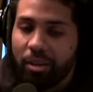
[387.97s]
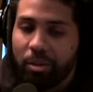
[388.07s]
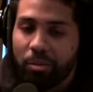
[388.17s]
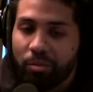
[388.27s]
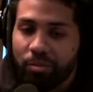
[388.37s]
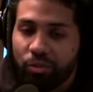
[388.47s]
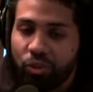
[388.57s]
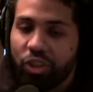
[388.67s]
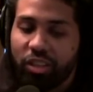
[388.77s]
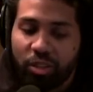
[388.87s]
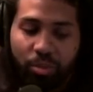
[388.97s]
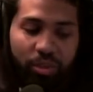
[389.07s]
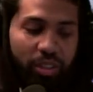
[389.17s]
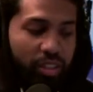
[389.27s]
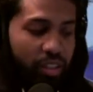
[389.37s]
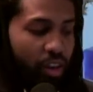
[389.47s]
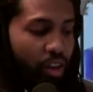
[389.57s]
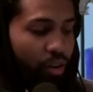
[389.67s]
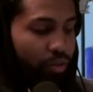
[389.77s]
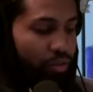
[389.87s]
Um,
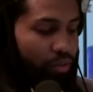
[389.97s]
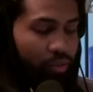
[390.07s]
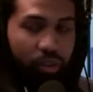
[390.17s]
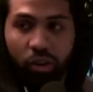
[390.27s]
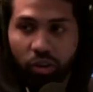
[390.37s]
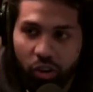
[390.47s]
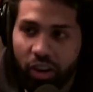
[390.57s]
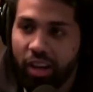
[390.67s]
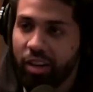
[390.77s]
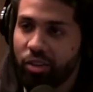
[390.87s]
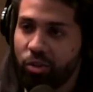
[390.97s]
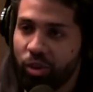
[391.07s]
juxtaposition of no, go ahead.